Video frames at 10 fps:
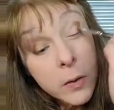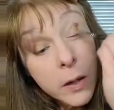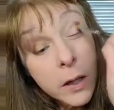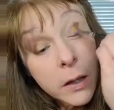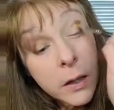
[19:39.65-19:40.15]

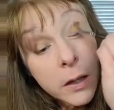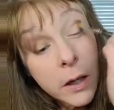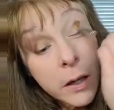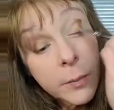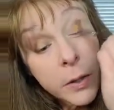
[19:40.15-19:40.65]
Okay, and
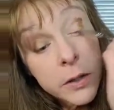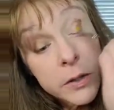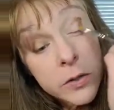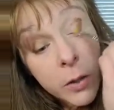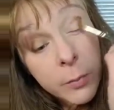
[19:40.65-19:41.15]
then I'm gonna
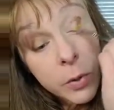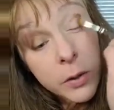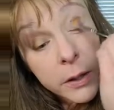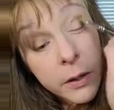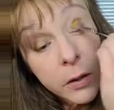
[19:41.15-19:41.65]
start
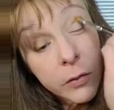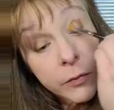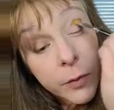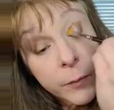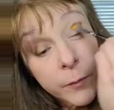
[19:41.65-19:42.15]
pulling it
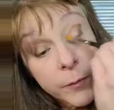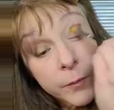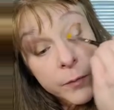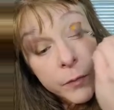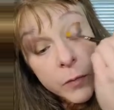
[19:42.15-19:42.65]
over.
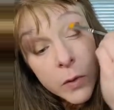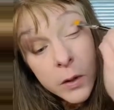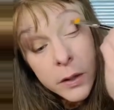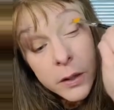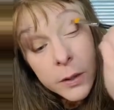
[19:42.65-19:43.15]

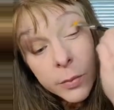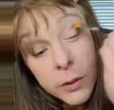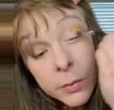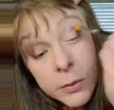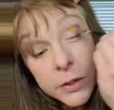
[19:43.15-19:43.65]
And I
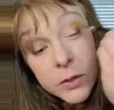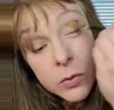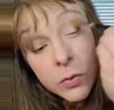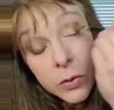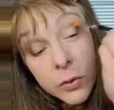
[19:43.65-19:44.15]
probably
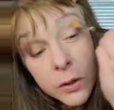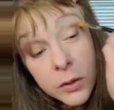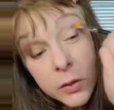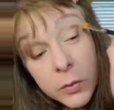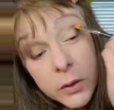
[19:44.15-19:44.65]
should order a
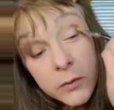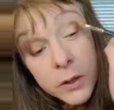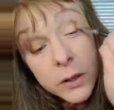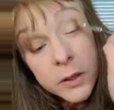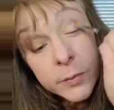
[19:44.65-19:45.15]
new one of
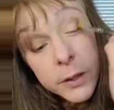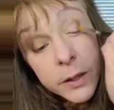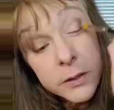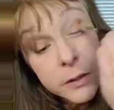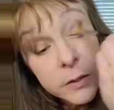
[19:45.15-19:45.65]
these
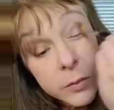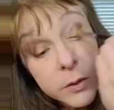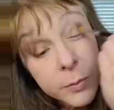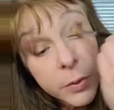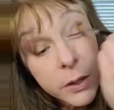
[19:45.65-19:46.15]
because this
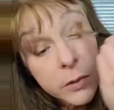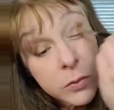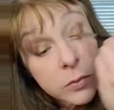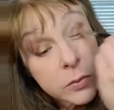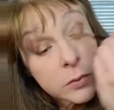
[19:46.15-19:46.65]
one's pretty
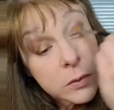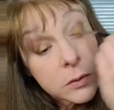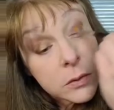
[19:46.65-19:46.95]
old.